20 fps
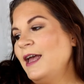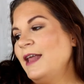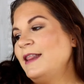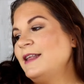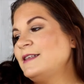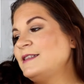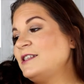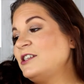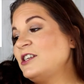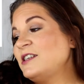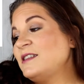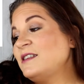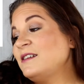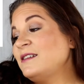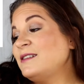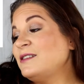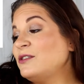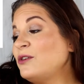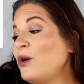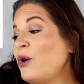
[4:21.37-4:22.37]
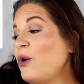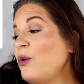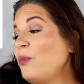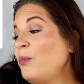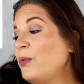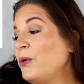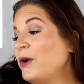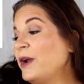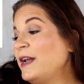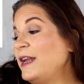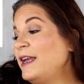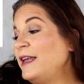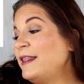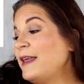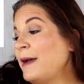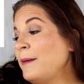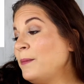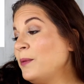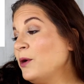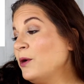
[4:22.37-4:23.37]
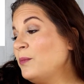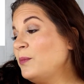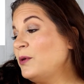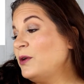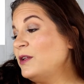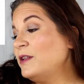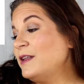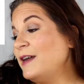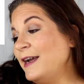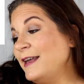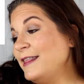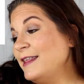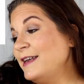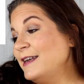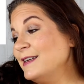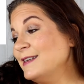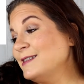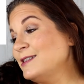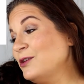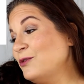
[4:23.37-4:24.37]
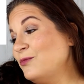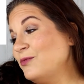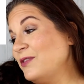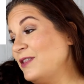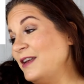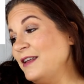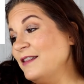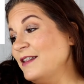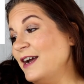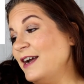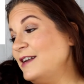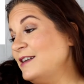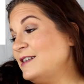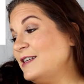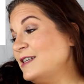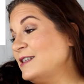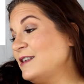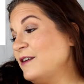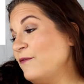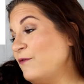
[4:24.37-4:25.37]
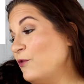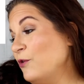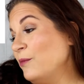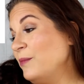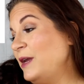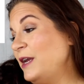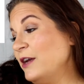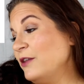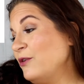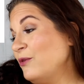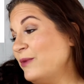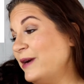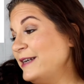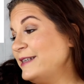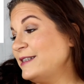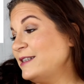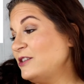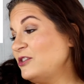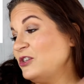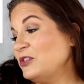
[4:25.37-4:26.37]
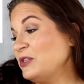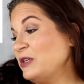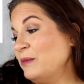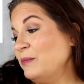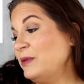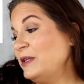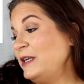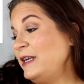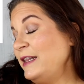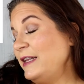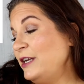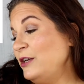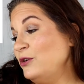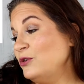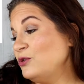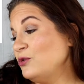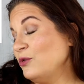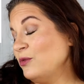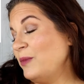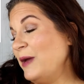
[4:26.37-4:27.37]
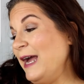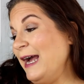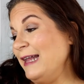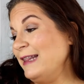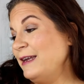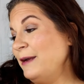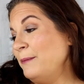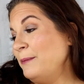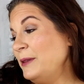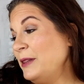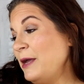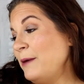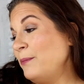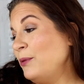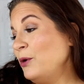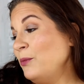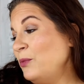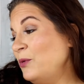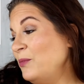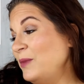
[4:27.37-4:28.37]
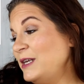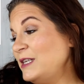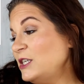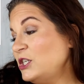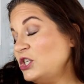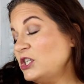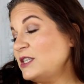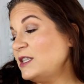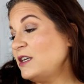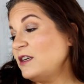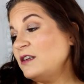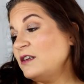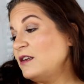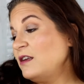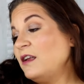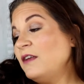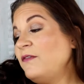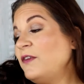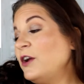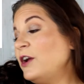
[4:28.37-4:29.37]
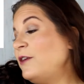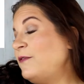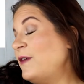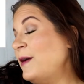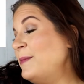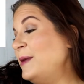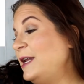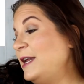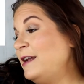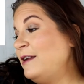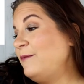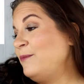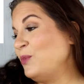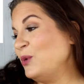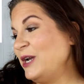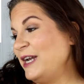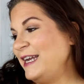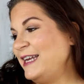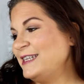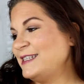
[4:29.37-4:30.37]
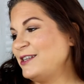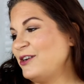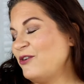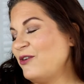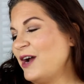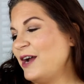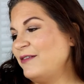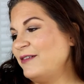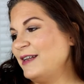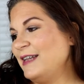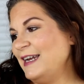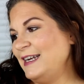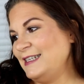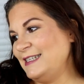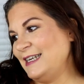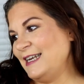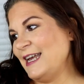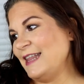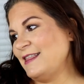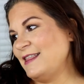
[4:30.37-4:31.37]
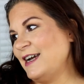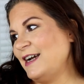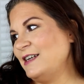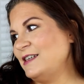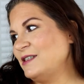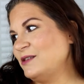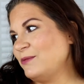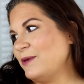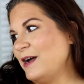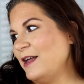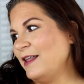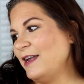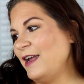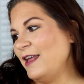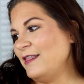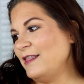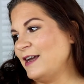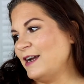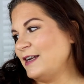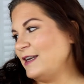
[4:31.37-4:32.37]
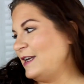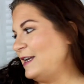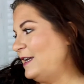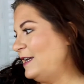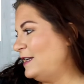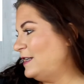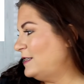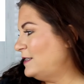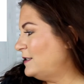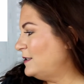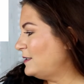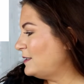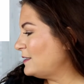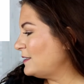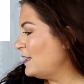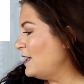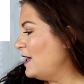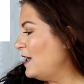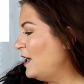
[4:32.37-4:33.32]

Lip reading: this just looks so pretty. That purple, I think, is the thing that does it for me. Otherwise, it's just completely neutral palette. But that purple makes it just look very feminine and pretty. So I would like to get that as well. And that is